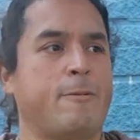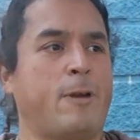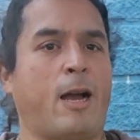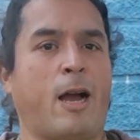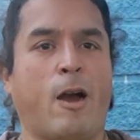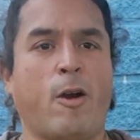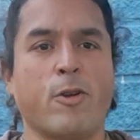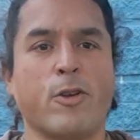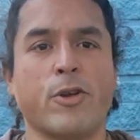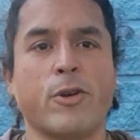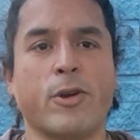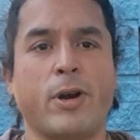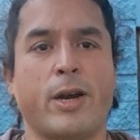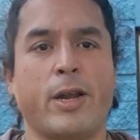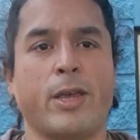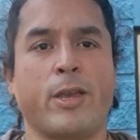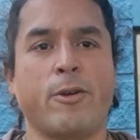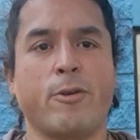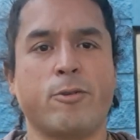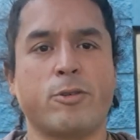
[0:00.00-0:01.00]
how you are
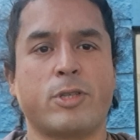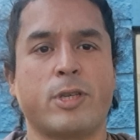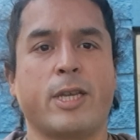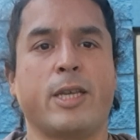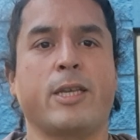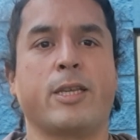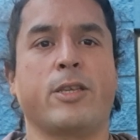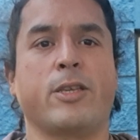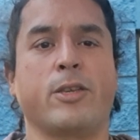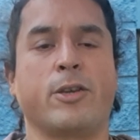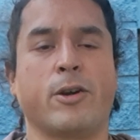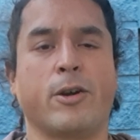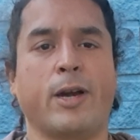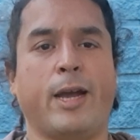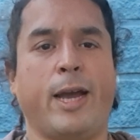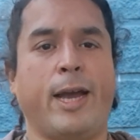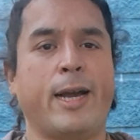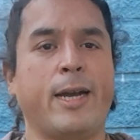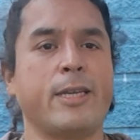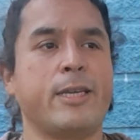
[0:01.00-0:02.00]
using your
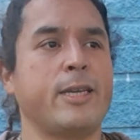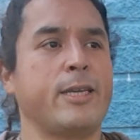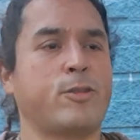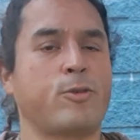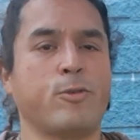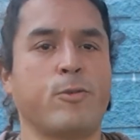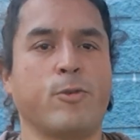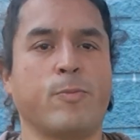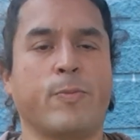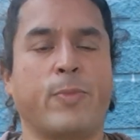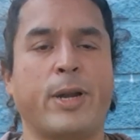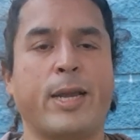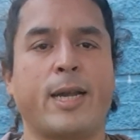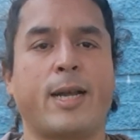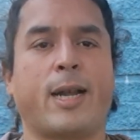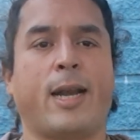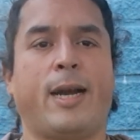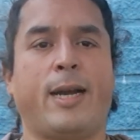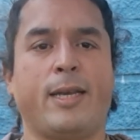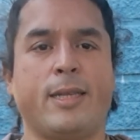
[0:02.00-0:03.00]
energy to bring
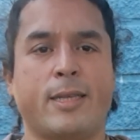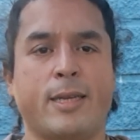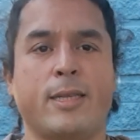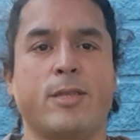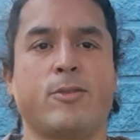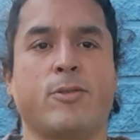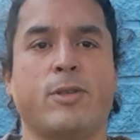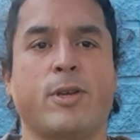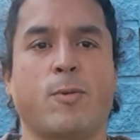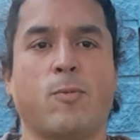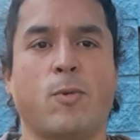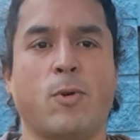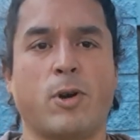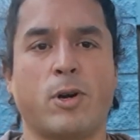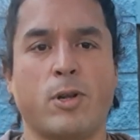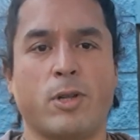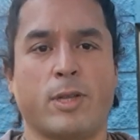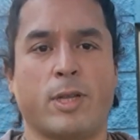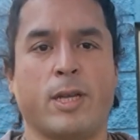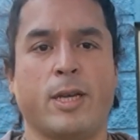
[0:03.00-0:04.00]
clarity into the
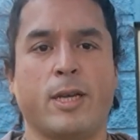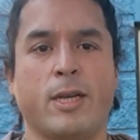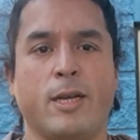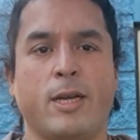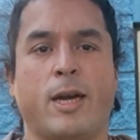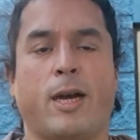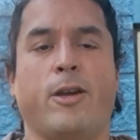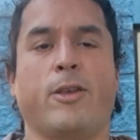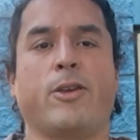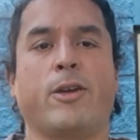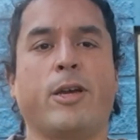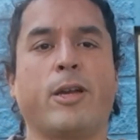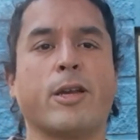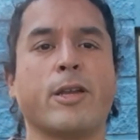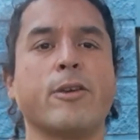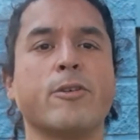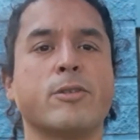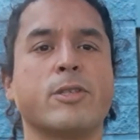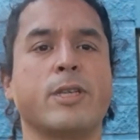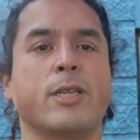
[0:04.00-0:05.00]
world, how
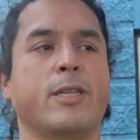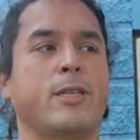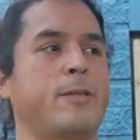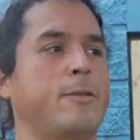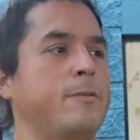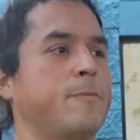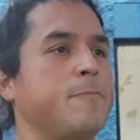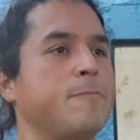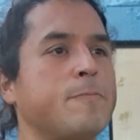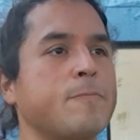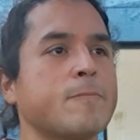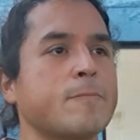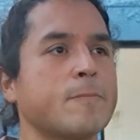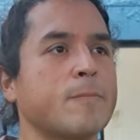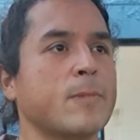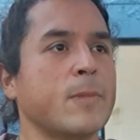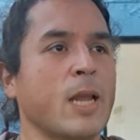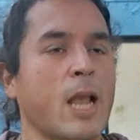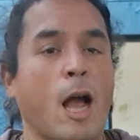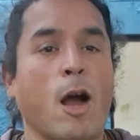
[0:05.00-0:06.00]
do
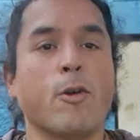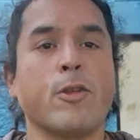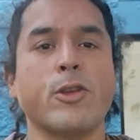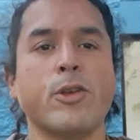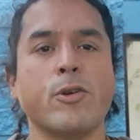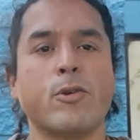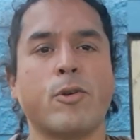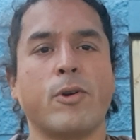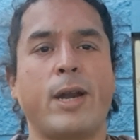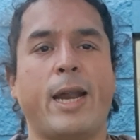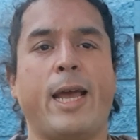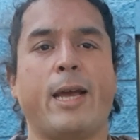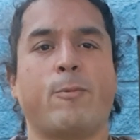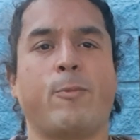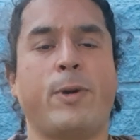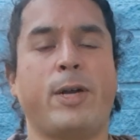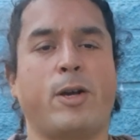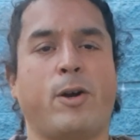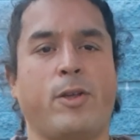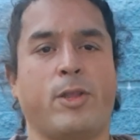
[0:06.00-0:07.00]
you connect
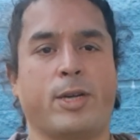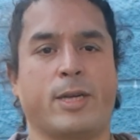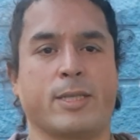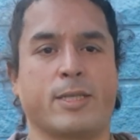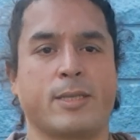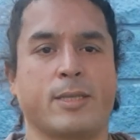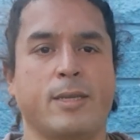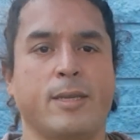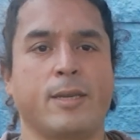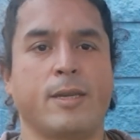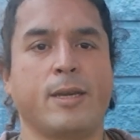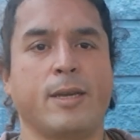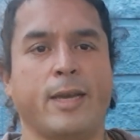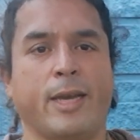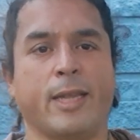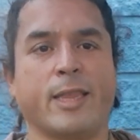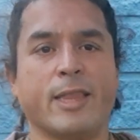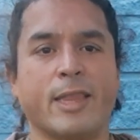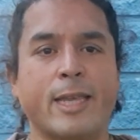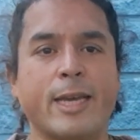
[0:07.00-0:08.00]
with others
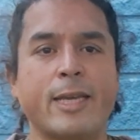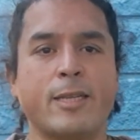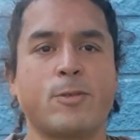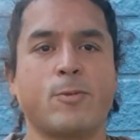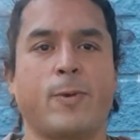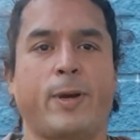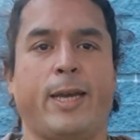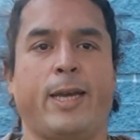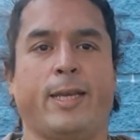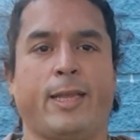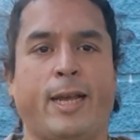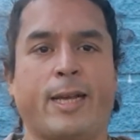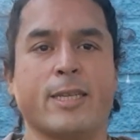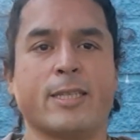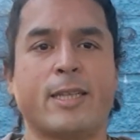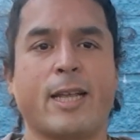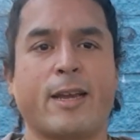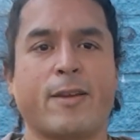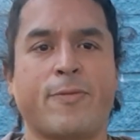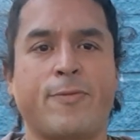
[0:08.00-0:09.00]
in this way that
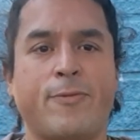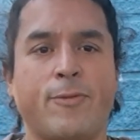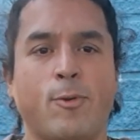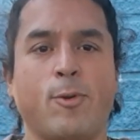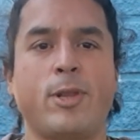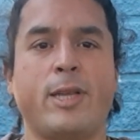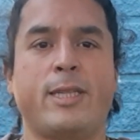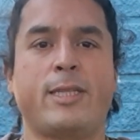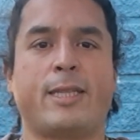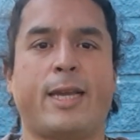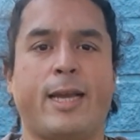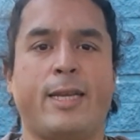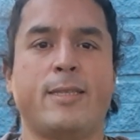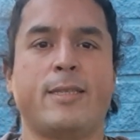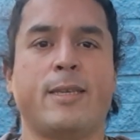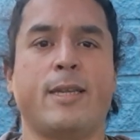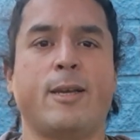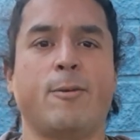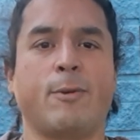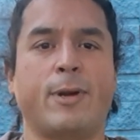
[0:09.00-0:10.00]
is like full
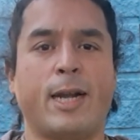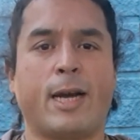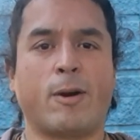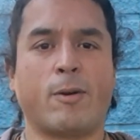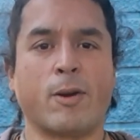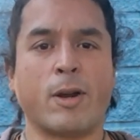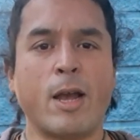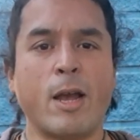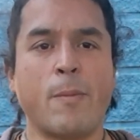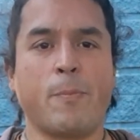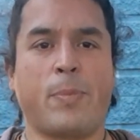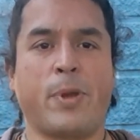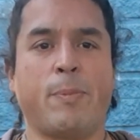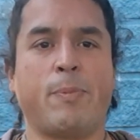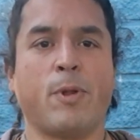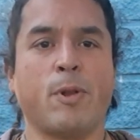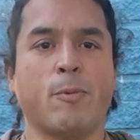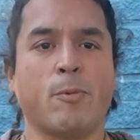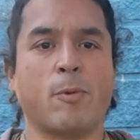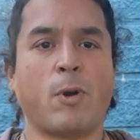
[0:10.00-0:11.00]
intensity without
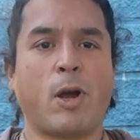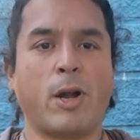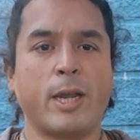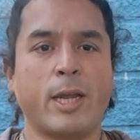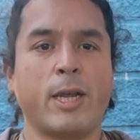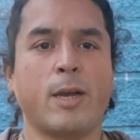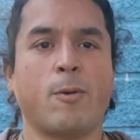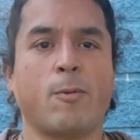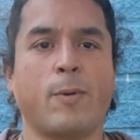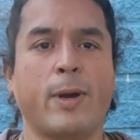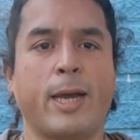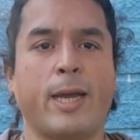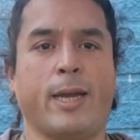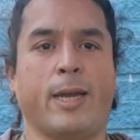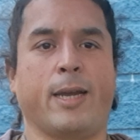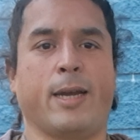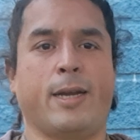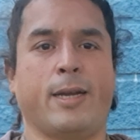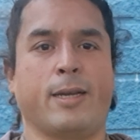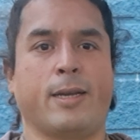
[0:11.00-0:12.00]
people running
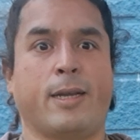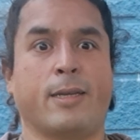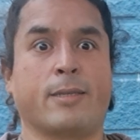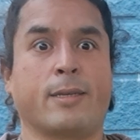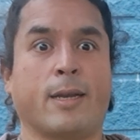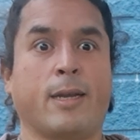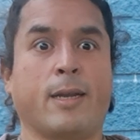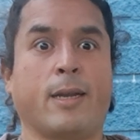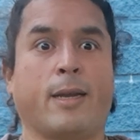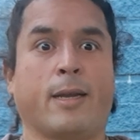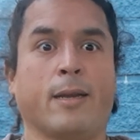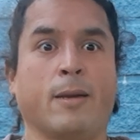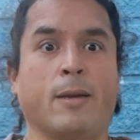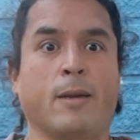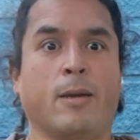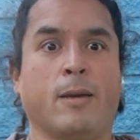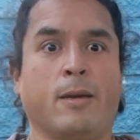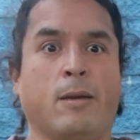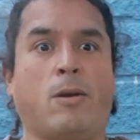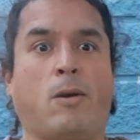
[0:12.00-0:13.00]
away and like saying like,
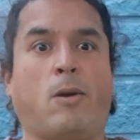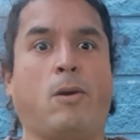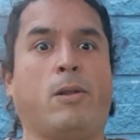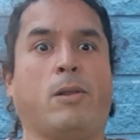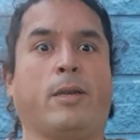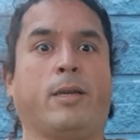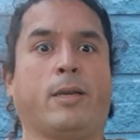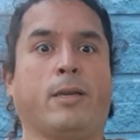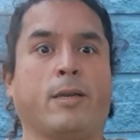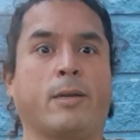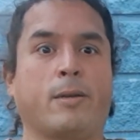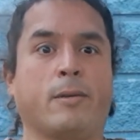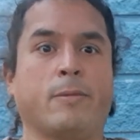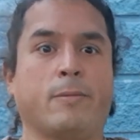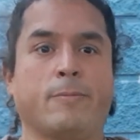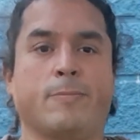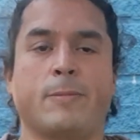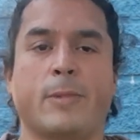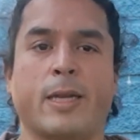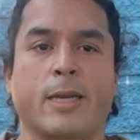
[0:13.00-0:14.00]
holy,
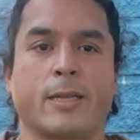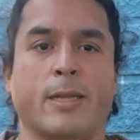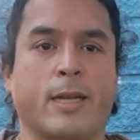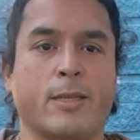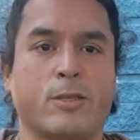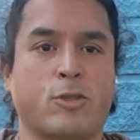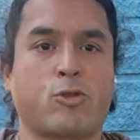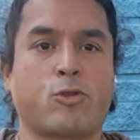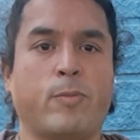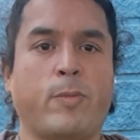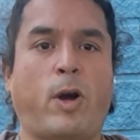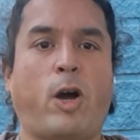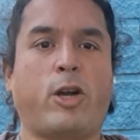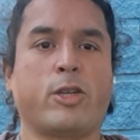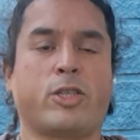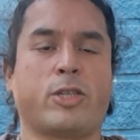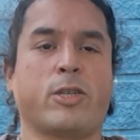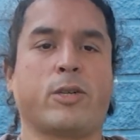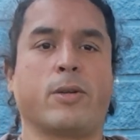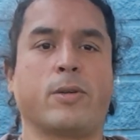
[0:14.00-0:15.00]
like that's too
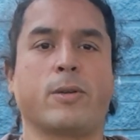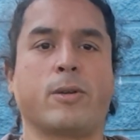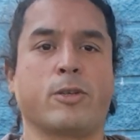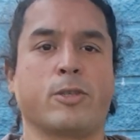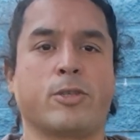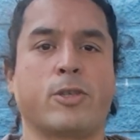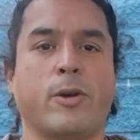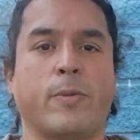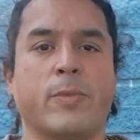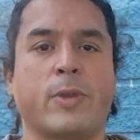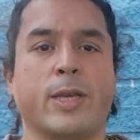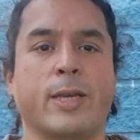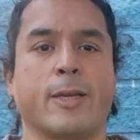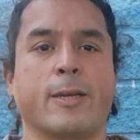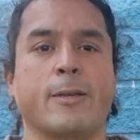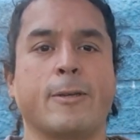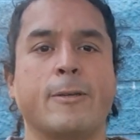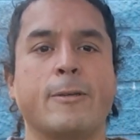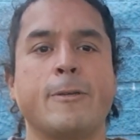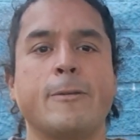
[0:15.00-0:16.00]
much or something.